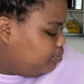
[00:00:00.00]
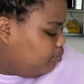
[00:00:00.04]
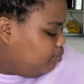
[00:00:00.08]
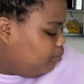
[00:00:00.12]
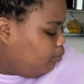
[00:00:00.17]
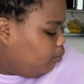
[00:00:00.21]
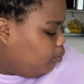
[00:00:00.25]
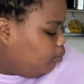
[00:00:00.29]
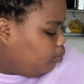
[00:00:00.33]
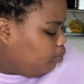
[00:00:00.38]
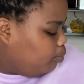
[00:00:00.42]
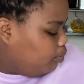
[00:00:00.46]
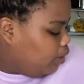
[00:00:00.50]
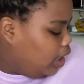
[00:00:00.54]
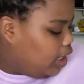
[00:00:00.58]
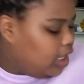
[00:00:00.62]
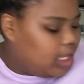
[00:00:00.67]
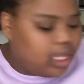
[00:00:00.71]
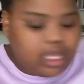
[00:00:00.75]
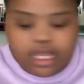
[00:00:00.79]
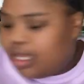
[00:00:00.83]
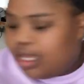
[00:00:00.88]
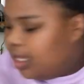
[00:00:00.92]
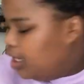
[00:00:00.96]

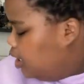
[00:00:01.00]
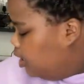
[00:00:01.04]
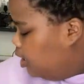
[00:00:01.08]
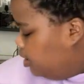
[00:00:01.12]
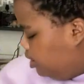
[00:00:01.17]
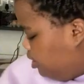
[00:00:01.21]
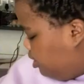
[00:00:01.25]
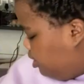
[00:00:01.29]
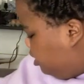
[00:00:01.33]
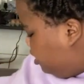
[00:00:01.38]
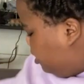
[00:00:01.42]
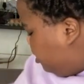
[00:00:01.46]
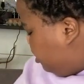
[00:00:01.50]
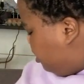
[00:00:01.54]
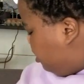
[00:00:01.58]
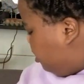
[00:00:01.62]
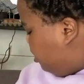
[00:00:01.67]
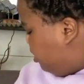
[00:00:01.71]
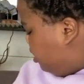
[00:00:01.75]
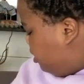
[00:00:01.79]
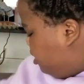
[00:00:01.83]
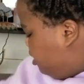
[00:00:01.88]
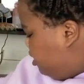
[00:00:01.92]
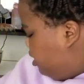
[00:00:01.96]

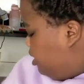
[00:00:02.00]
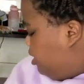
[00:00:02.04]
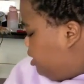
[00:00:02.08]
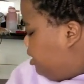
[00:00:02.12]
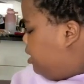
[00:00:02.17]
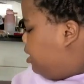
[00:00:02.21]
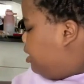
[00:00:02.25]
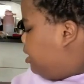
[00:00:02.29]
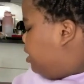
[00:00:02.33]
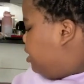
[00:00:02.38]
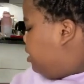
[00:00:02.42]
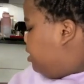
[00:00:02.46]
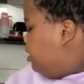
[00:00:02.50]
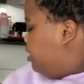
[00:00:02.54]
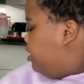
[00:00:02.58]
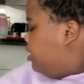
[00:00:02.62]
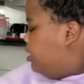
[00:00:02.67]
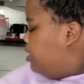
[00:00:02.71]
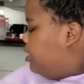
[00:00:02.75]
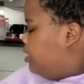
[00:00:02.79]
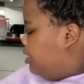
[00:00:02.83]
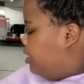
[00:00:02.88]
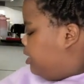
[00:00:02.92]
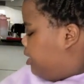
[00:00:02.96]

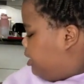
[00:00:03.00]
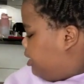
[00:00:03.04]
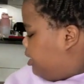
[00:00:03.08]
(silence)